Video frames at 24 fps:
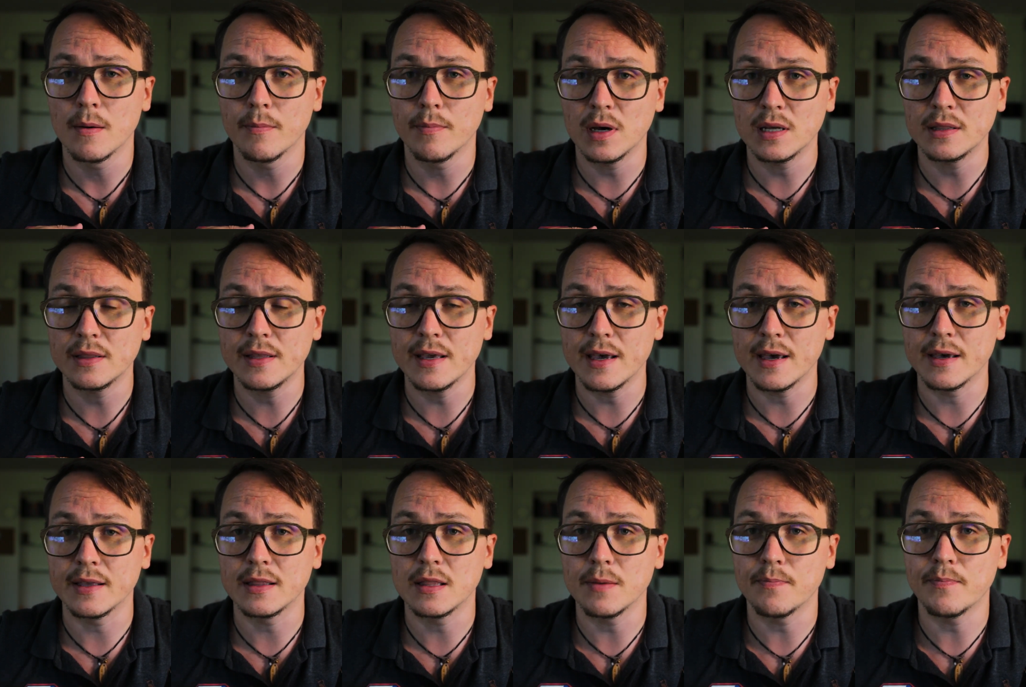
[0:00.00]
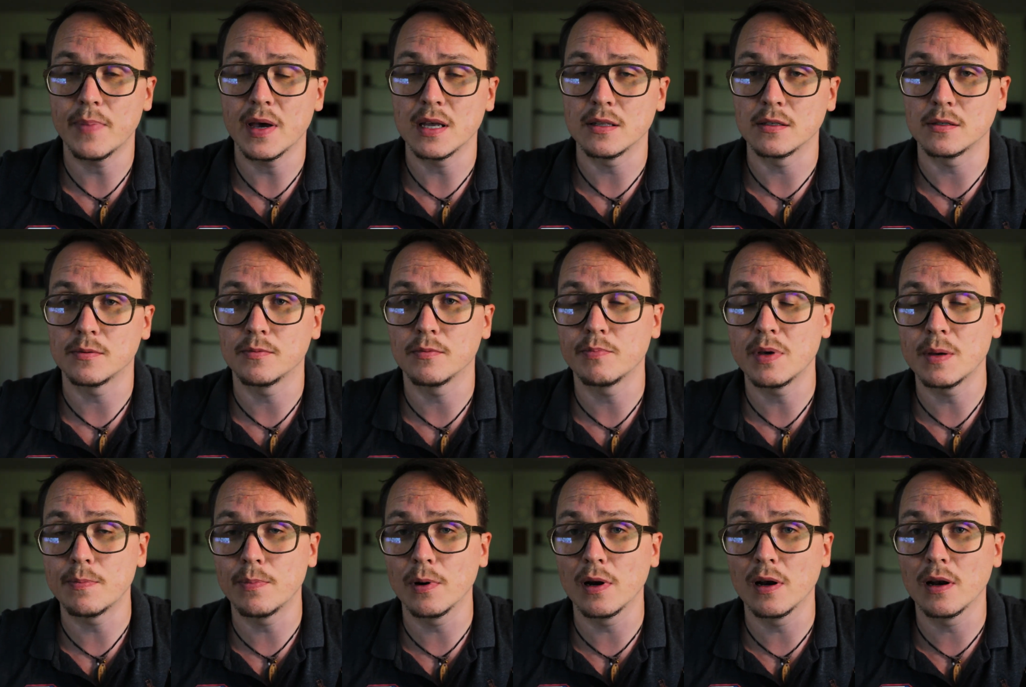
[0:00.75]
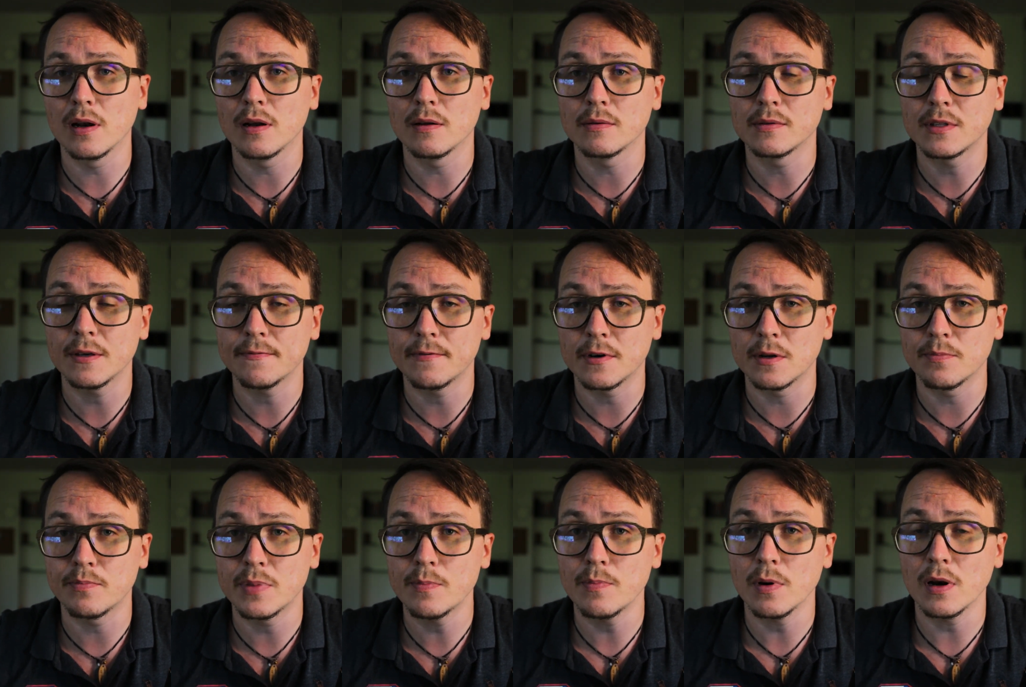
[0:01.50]
But yeah, it depends.
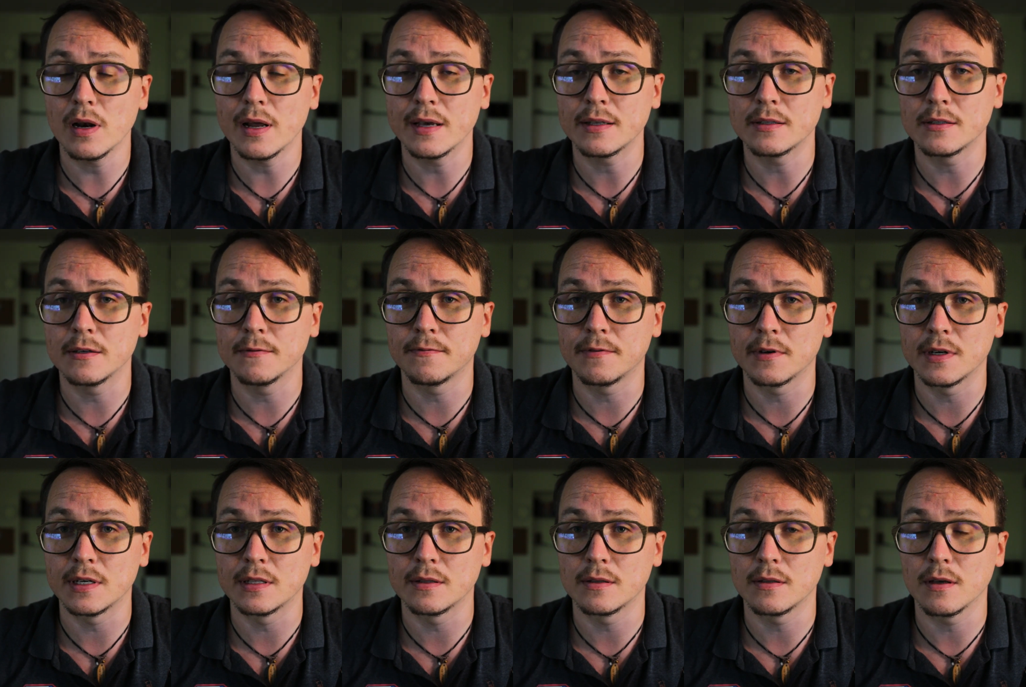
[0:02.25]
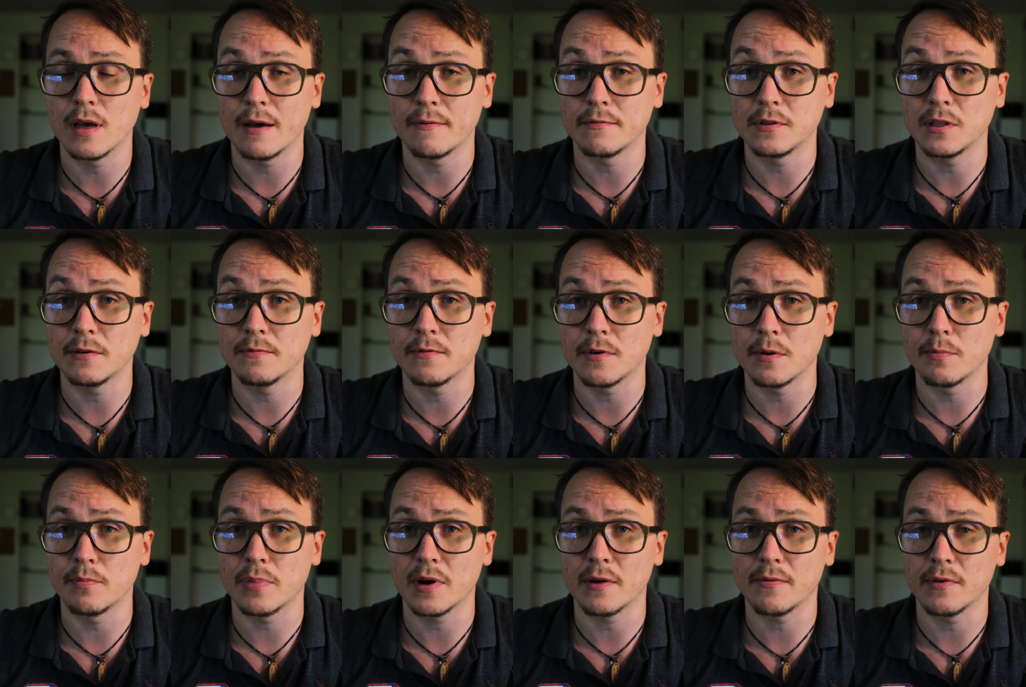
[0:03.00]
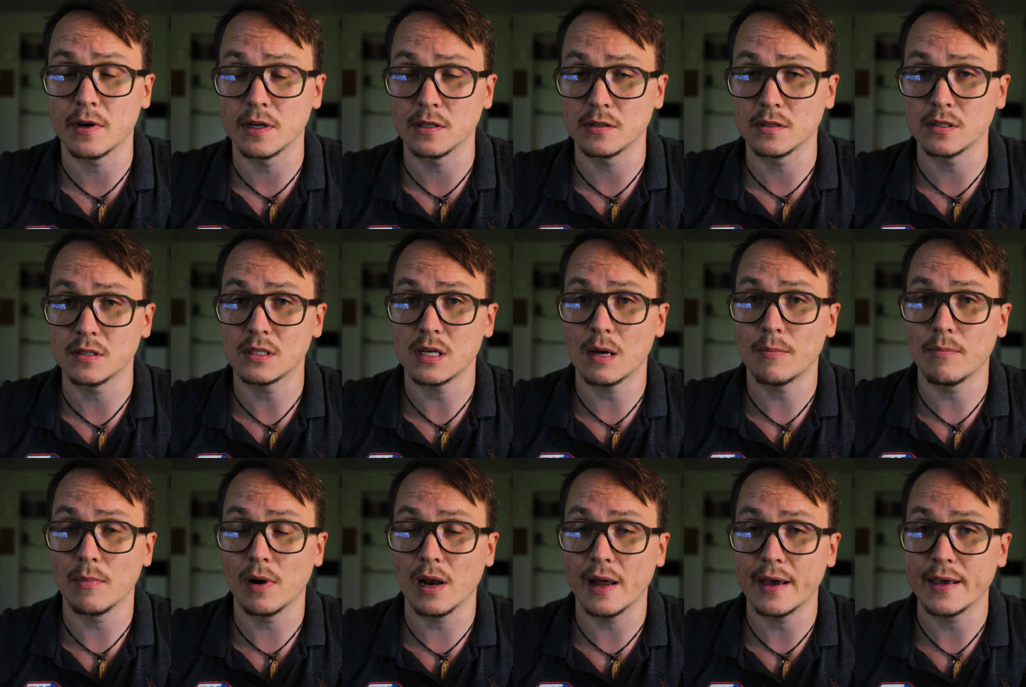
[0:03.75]
Different people have different preferences.
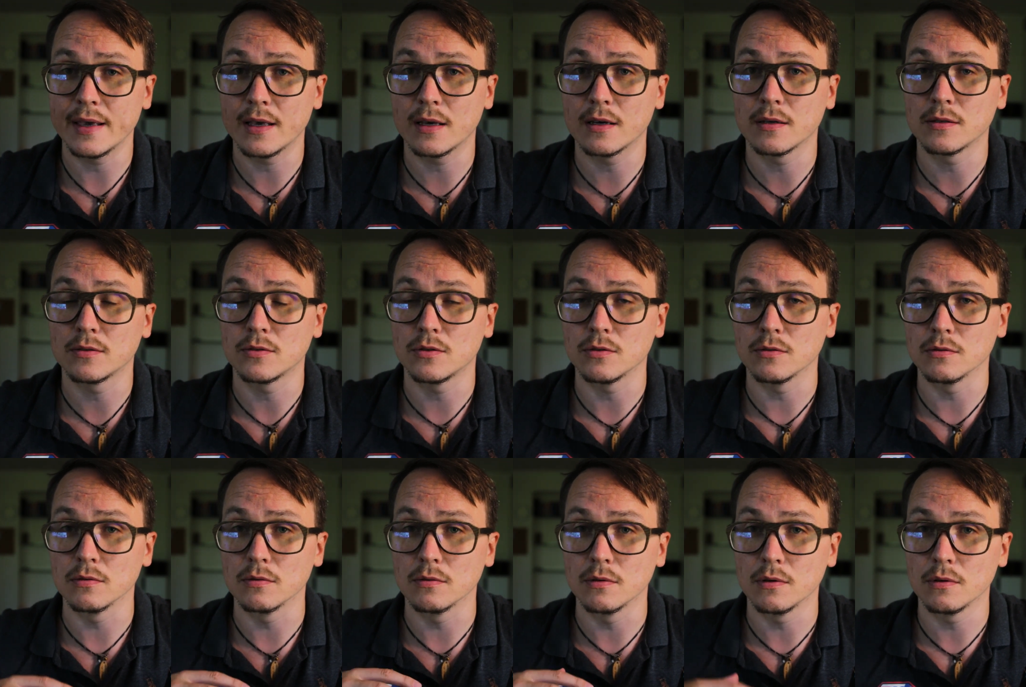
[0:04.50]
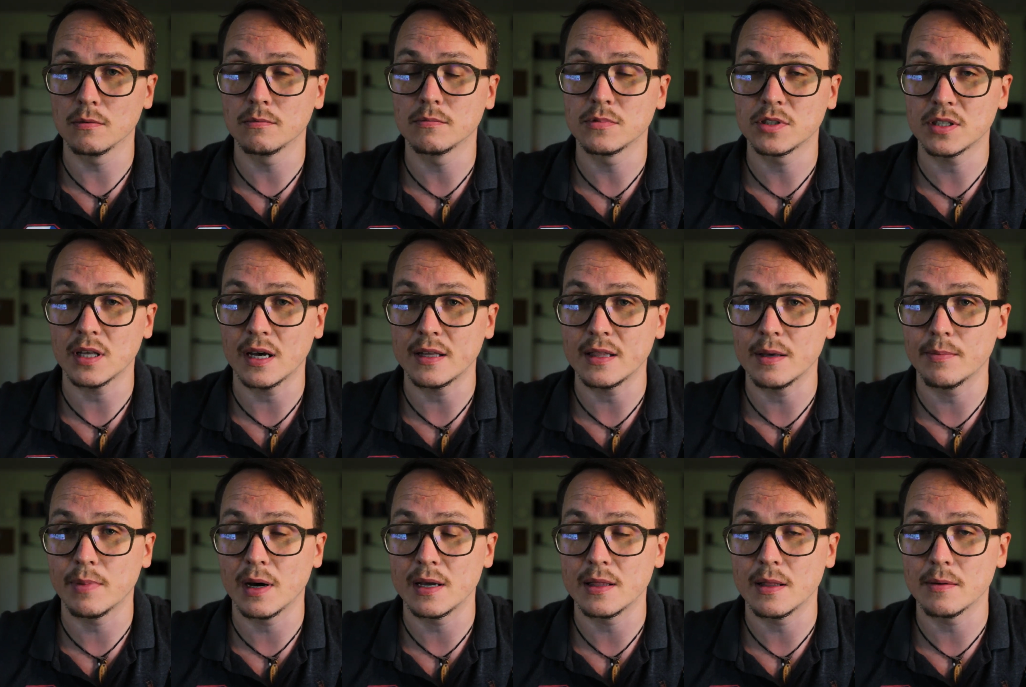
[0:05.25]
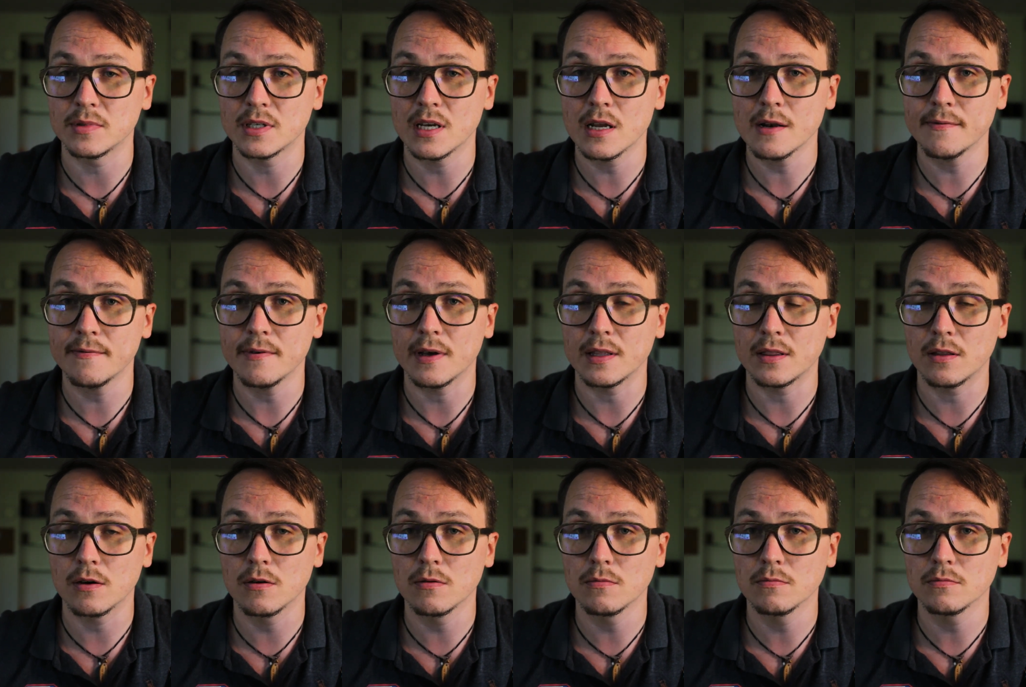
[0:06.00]
Some like to study by themselves
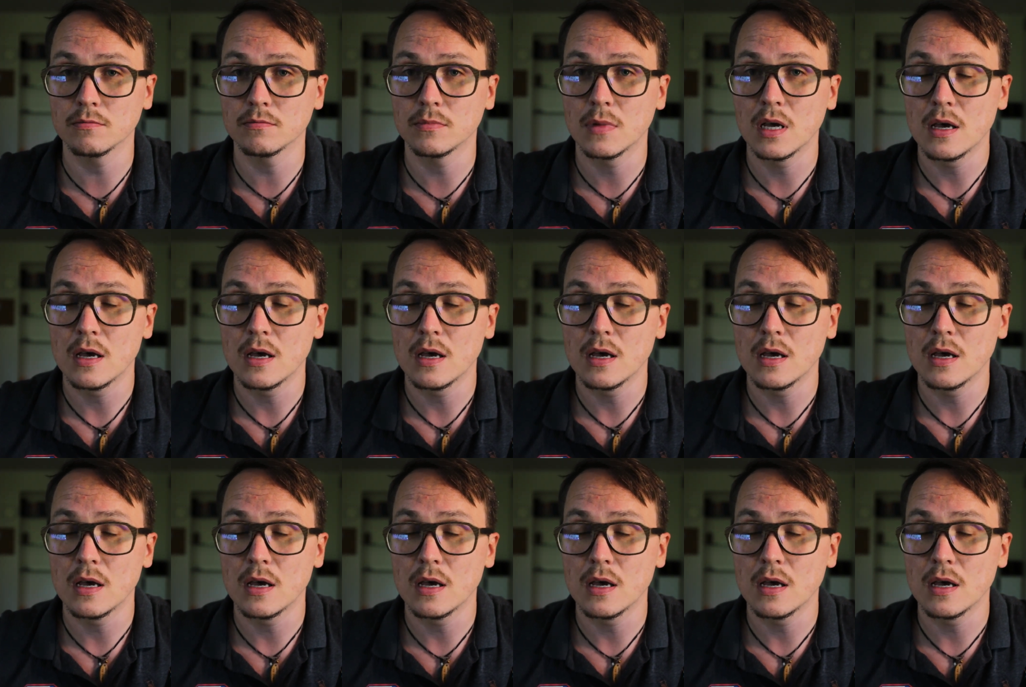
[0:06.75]
at home.